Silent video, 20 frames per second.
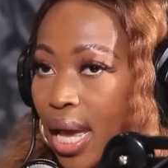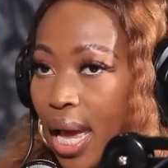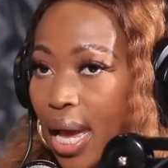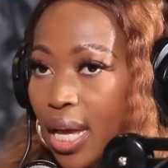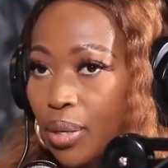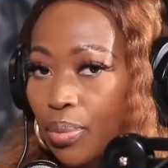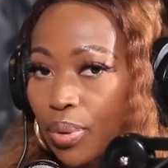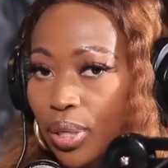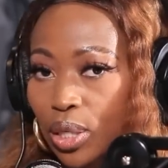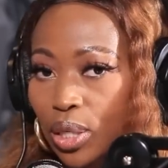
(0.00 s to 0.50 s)

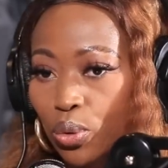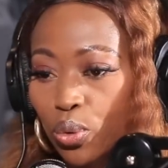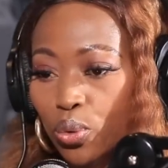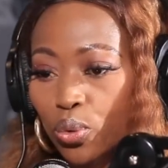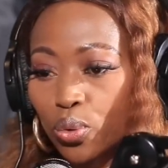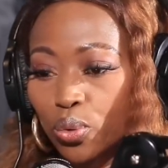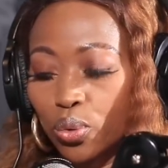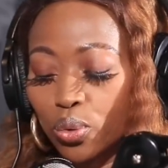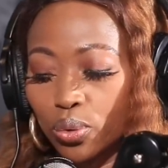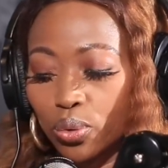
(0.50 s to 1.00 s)
anybody
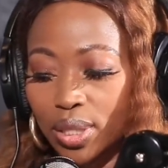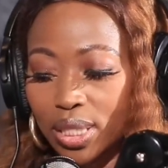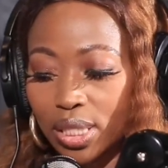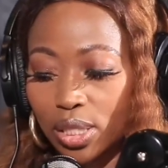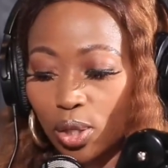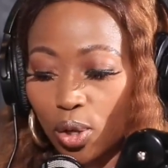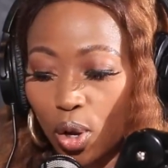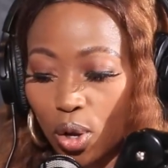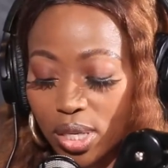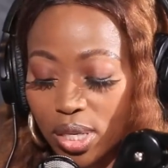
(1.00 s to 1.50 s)
who
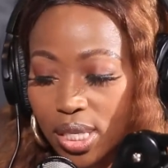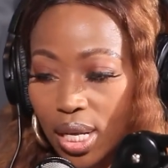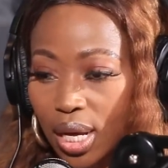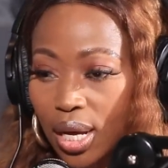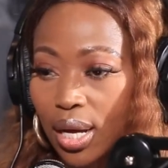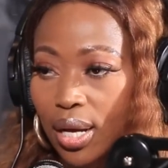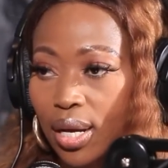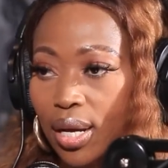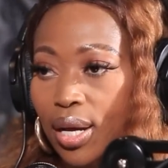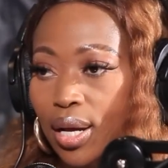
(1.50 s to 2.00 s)
is
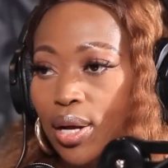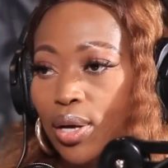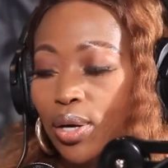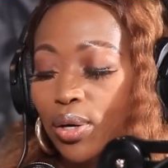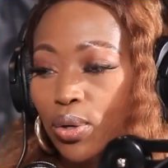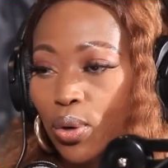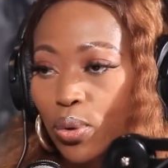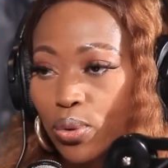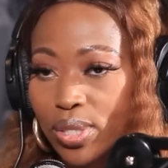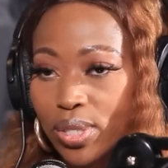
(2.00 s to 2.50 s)
Xhosa
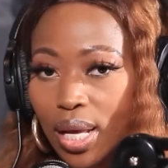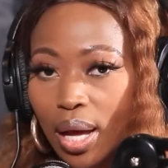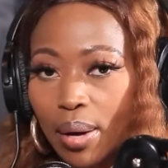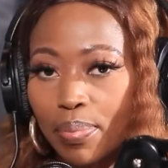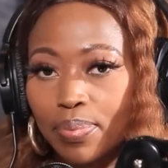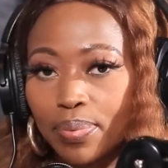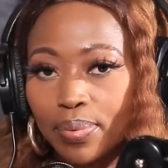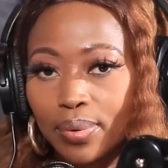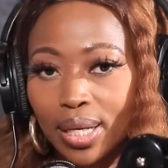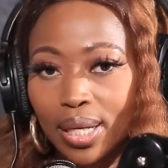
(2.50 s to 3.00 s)
grows
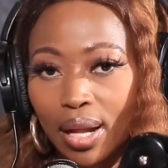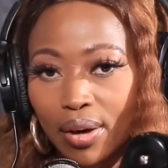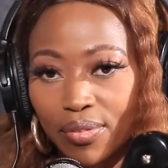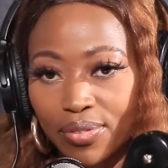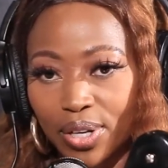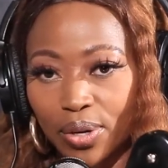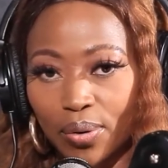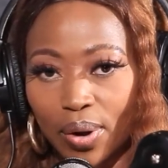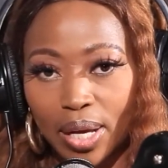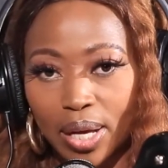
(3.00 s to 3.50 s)
up
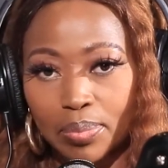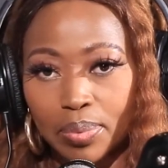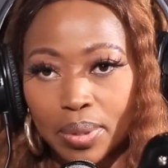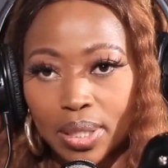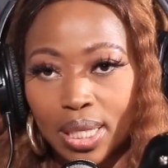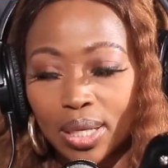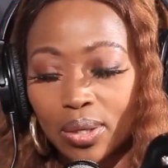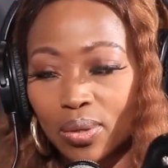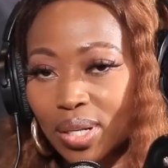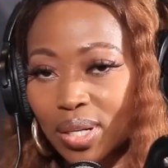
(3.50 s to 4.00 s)
loving
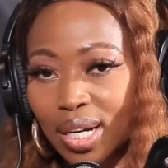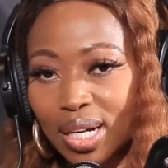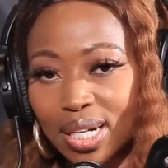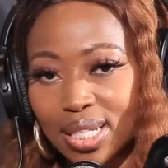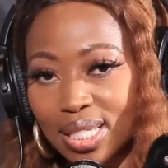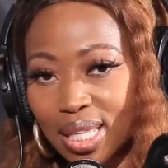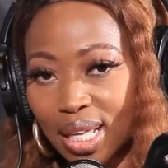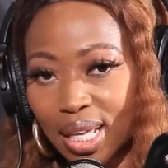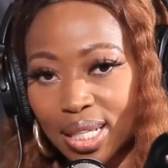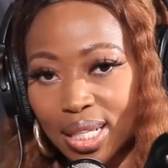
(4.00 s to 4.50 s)
rugby. They don't
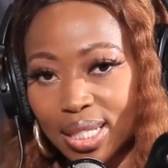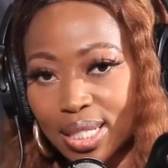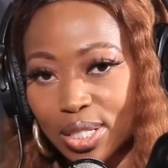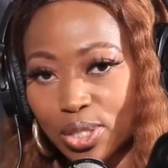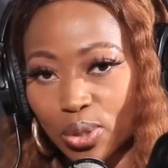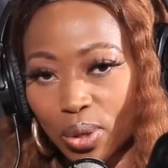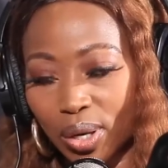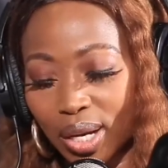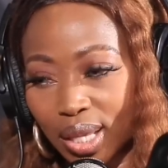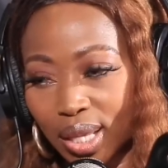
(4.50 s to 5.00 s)
understand the
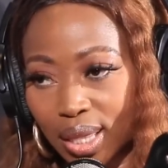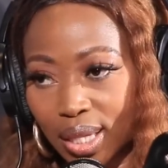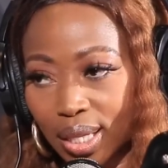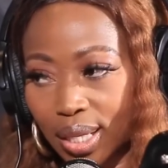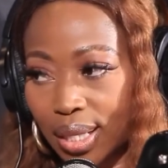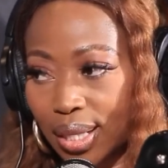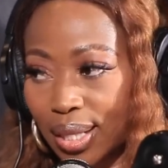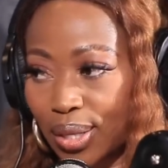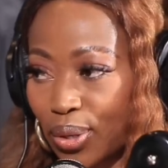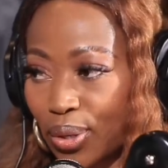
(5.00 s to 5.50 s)
soccer
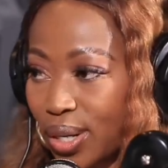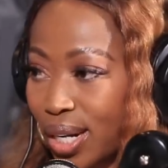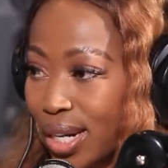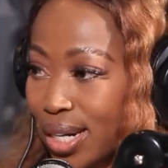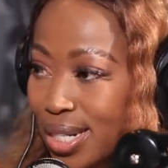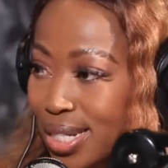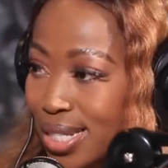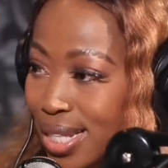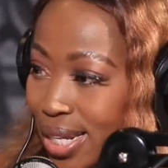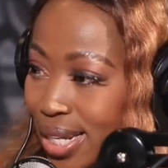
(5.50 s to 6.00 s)
thing. They don't
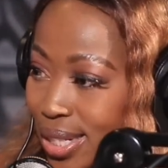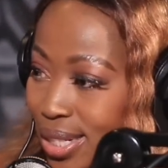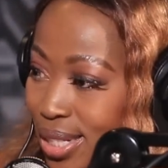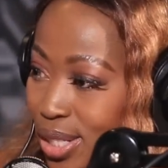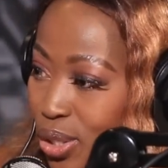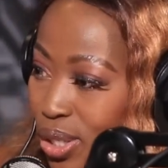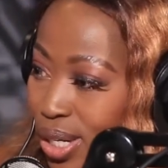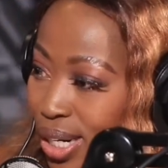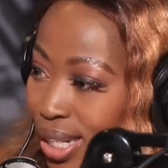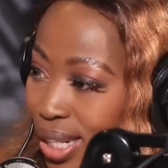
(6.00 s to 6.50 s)
understand
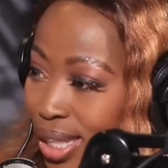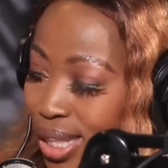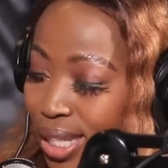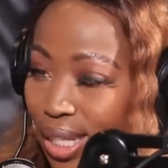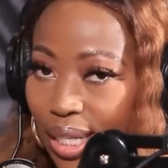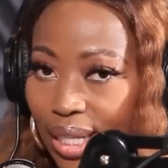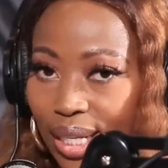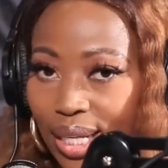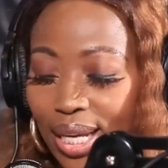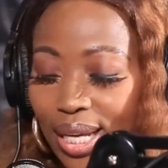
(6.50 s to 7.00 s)
this cricket
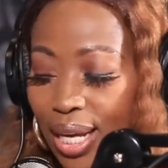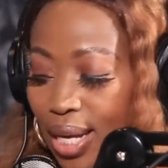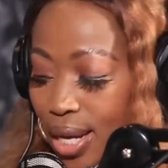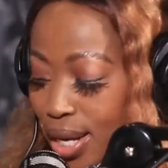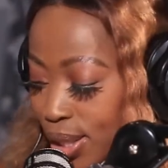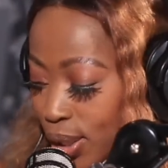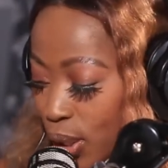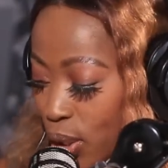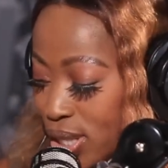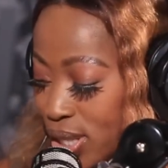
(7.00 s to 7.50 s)
thing.
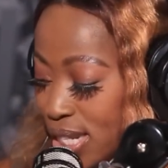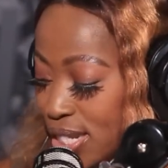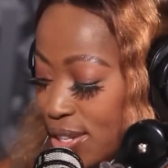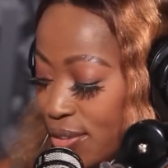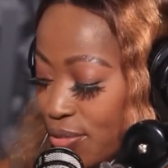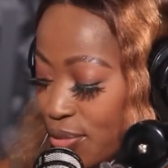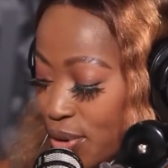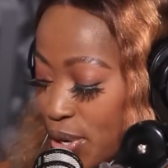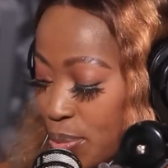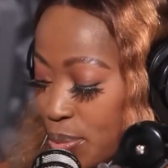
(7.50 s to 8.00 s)
Xhosa is
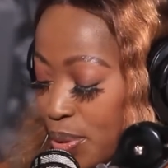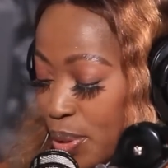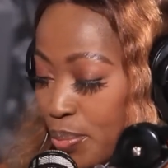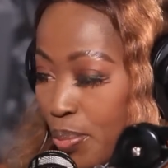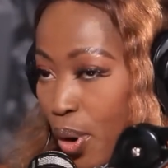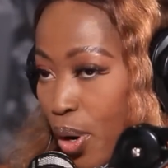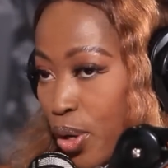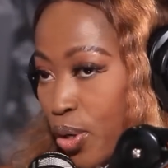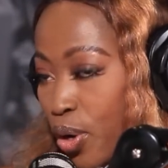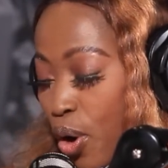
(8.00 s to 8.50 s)
a very big
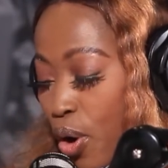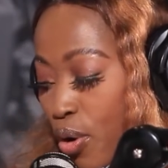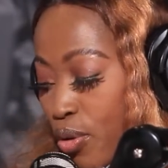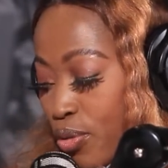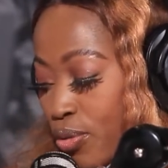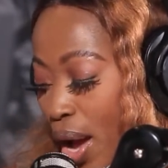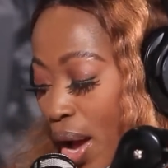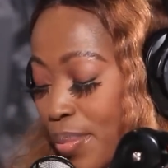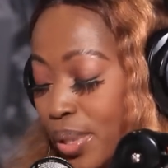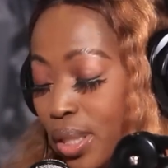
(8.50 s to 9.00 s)
part
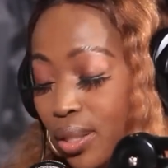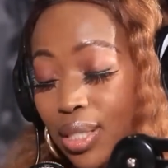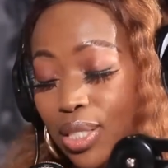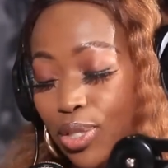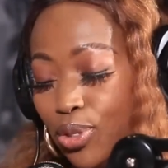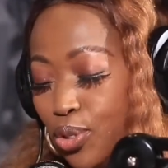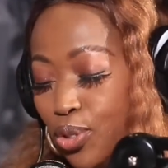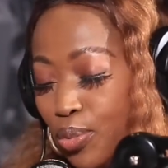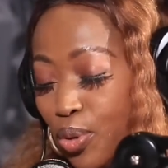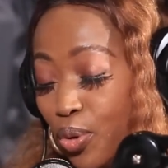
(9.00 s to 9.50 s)
of,
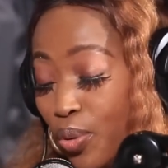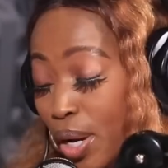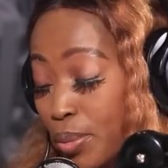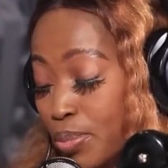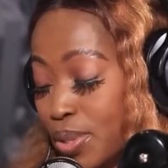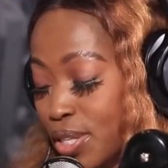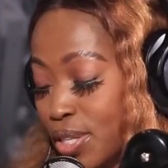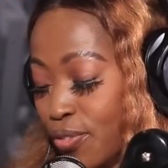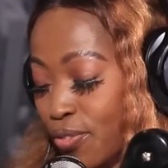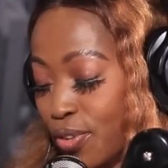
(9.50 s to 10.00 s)
listen to me,
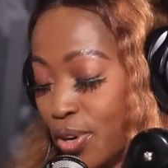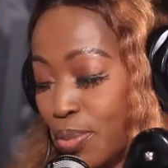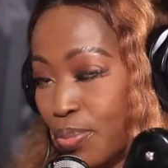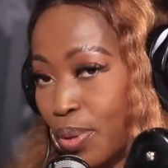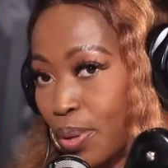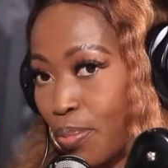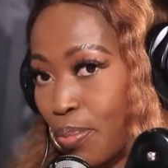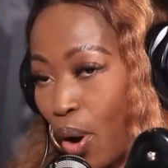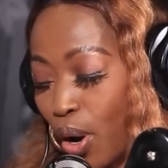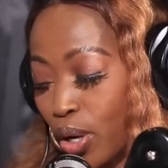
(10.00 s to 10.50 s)
rugby is a very
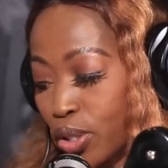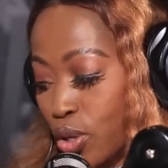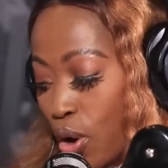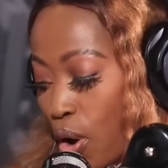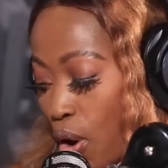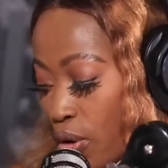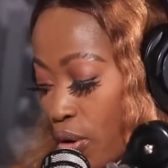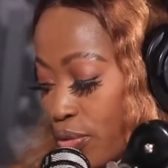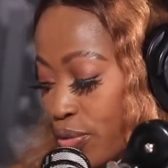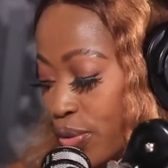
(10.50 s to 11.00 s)
big part
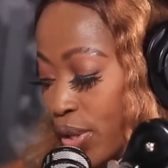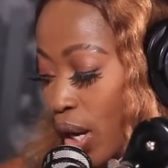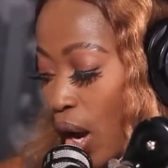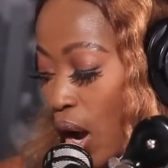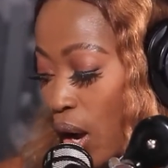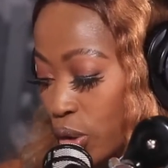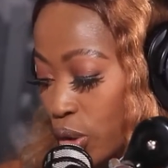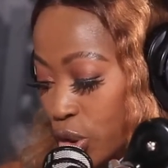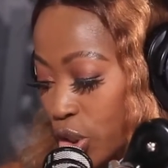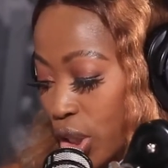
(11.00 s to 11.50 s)
of the
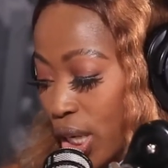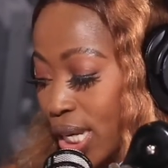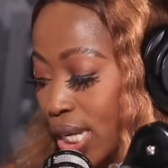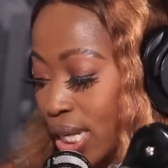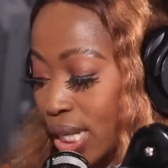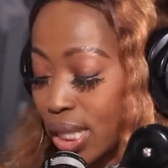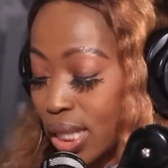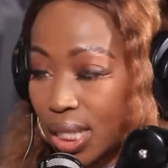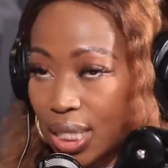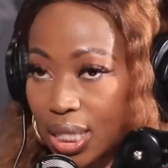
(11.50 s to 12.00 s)
culture
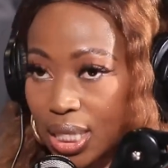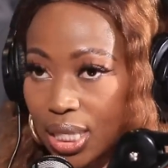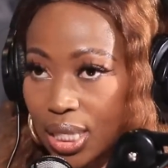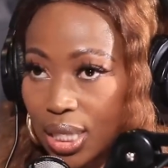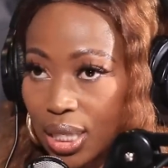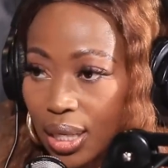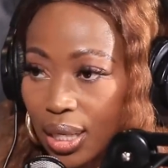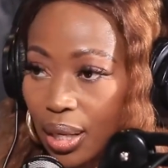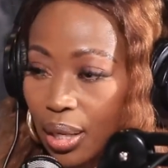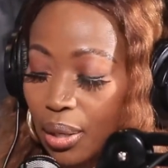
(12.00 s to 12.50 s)
in the
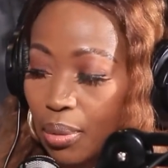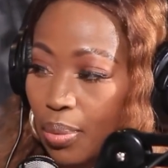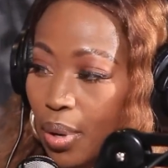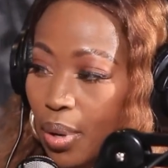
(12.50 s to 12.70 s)
Eastern Cape.